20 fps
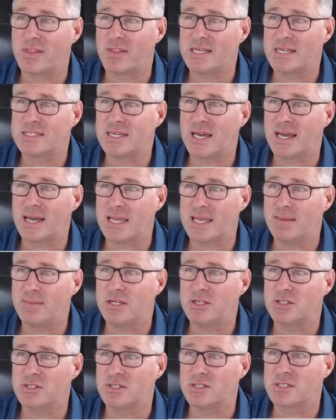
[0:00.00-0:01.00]
These are
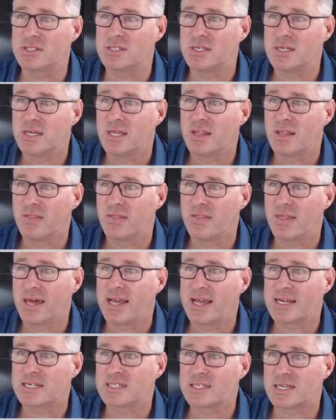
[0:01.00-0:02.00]
images that
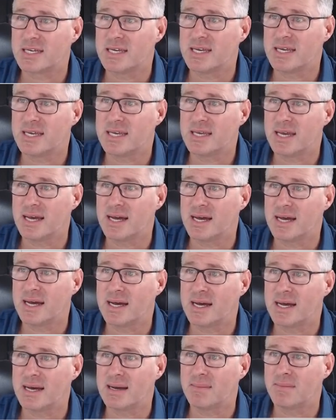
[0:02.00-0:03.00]
actually
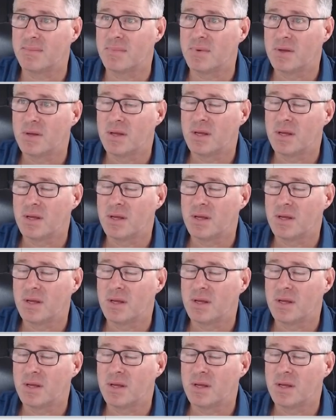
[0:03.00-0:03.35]
are